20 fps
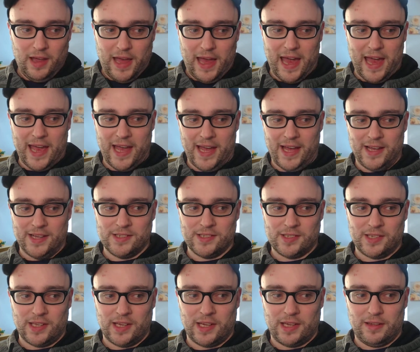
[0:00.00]
as
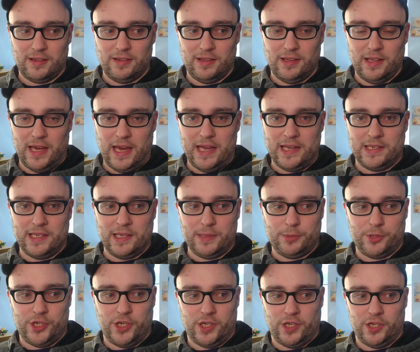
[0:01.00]
like, hey,
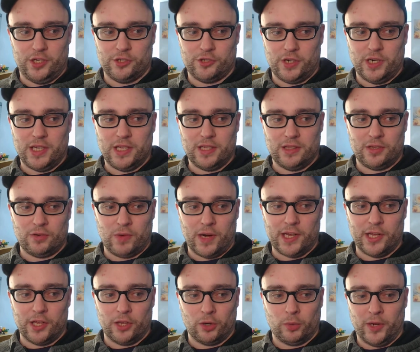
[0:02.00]
dipshit, you're drinking the
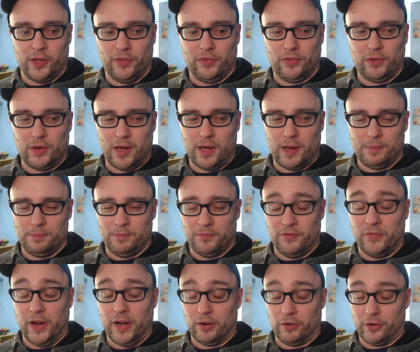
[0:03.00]
regular one. So I'm
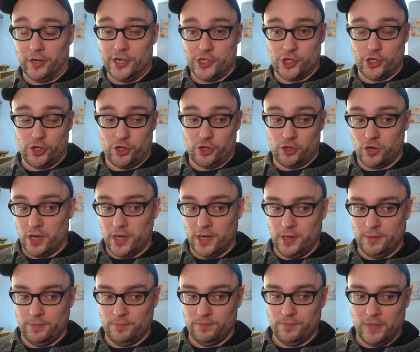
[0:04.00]
very sure
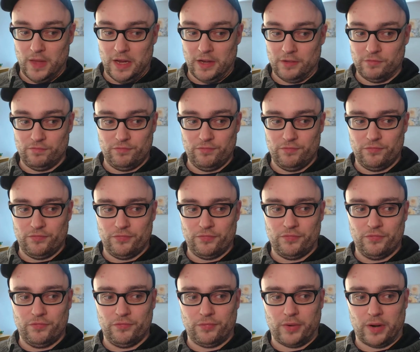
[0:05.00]
I
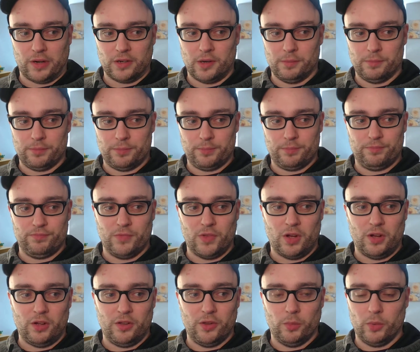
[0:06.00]
fucked up
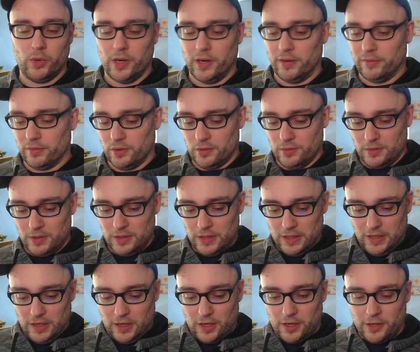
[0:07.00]
all
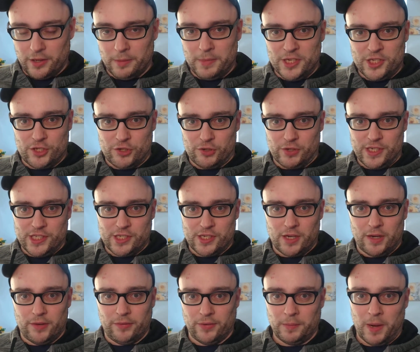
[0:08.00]
the mystery
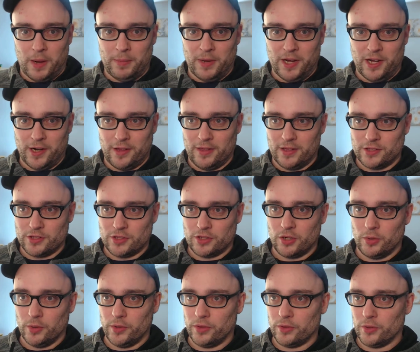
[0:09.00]
stuff in my body that's
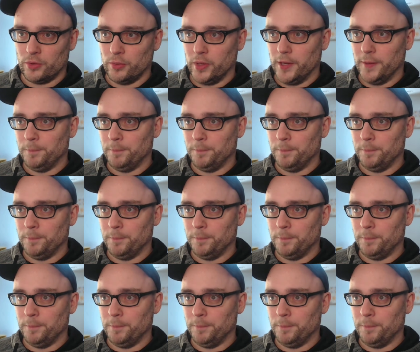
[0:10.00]
going through.